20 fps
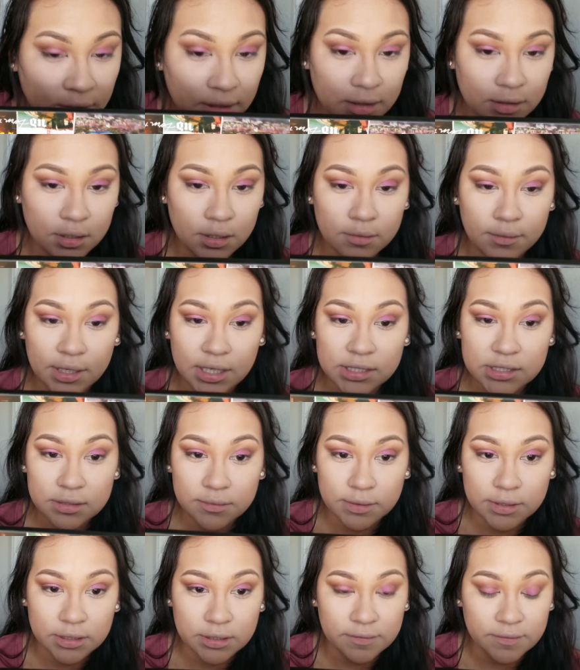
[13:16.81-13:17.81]
No, I actually
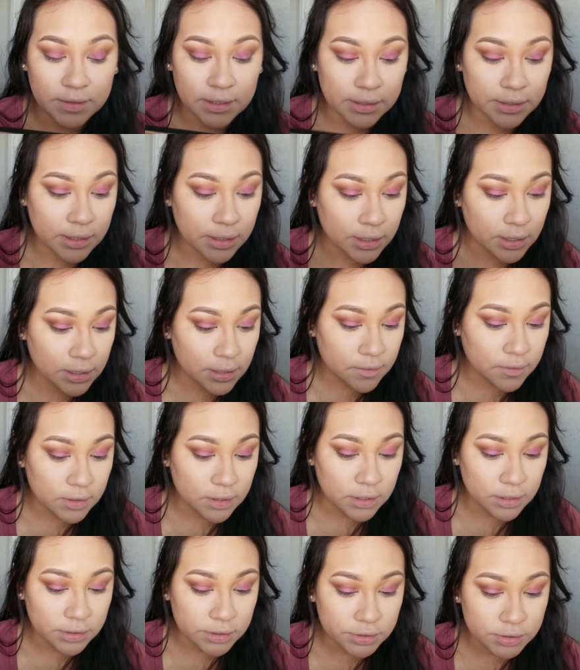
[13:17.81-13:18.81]
want to leave it like that. I like the
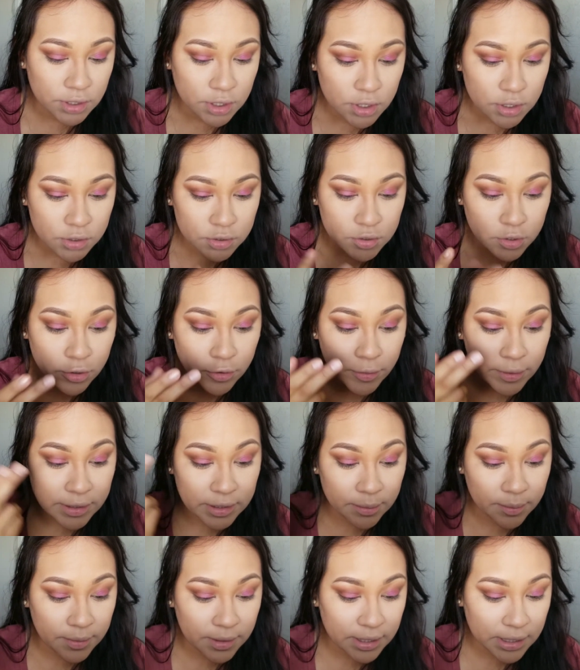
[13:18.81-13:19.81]
colors. So in the
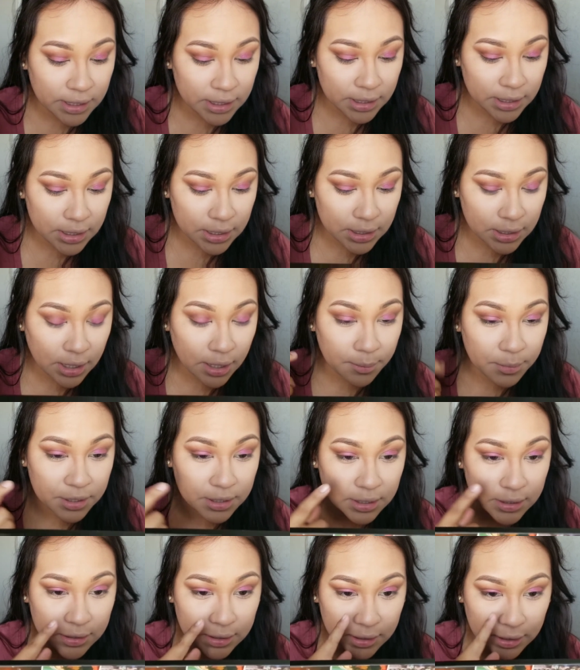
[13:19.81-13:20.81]
beginning,
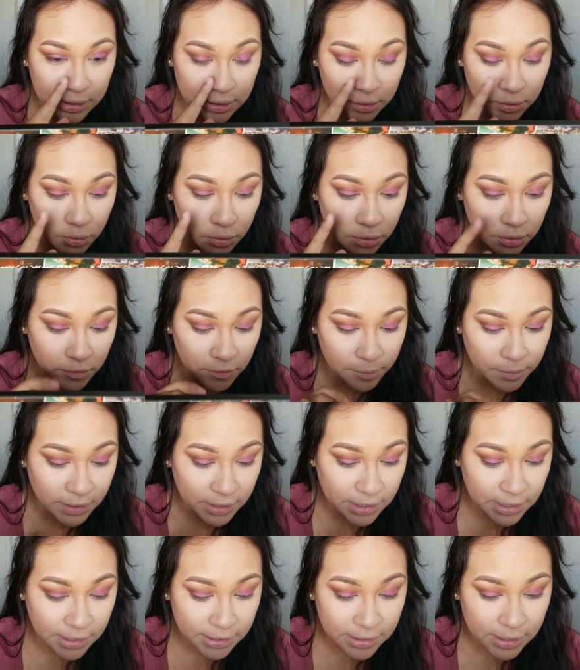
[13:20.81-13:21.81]
in the inner corner of my
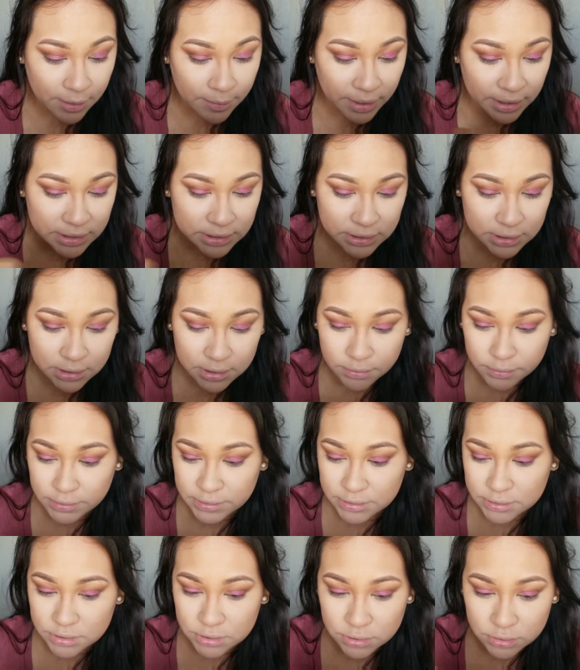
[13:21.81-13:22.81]
eye, I'm actually
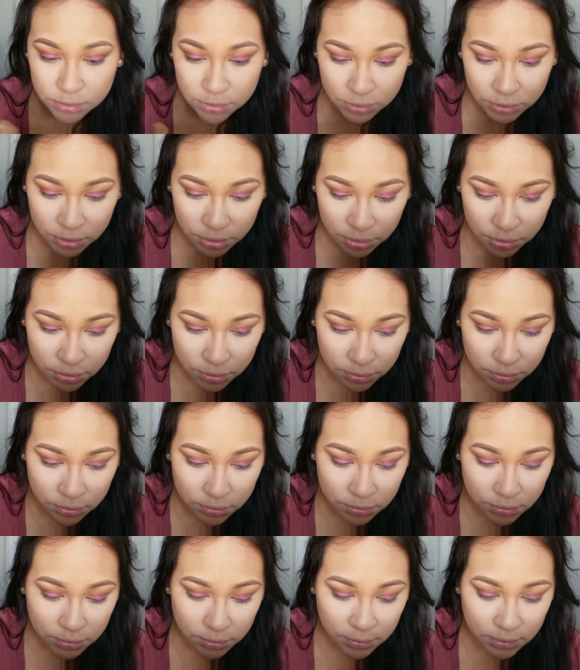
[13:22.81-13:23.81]
going to
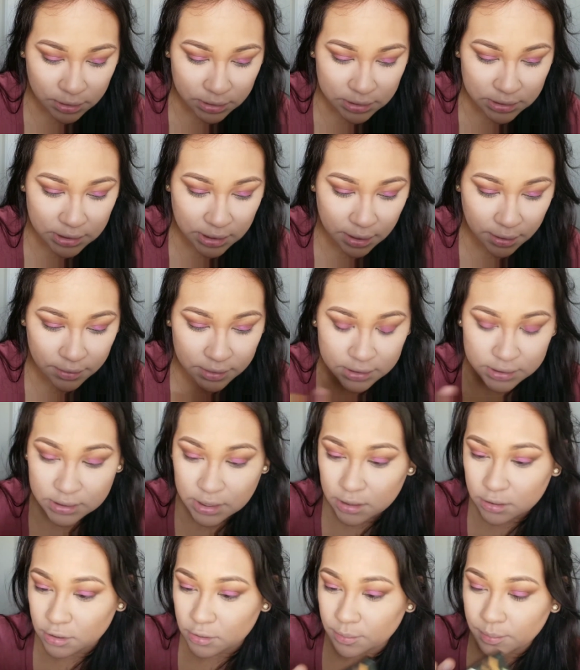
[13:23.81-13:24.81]
use, well, let's see how this
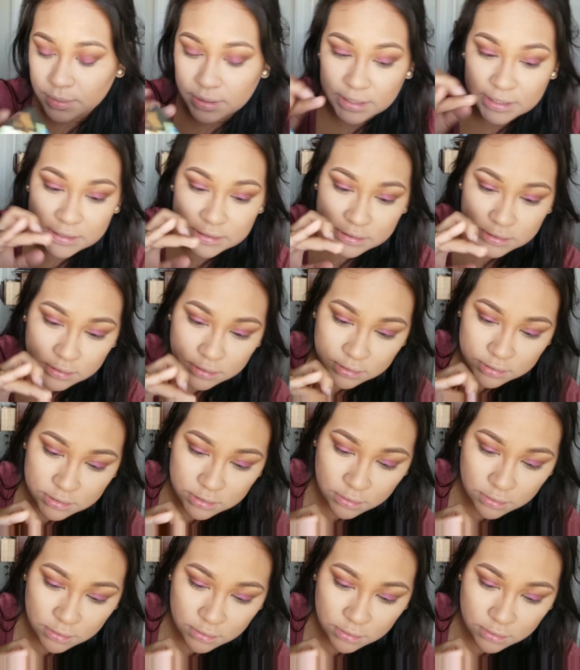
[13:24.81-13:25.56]
color Blaze looks.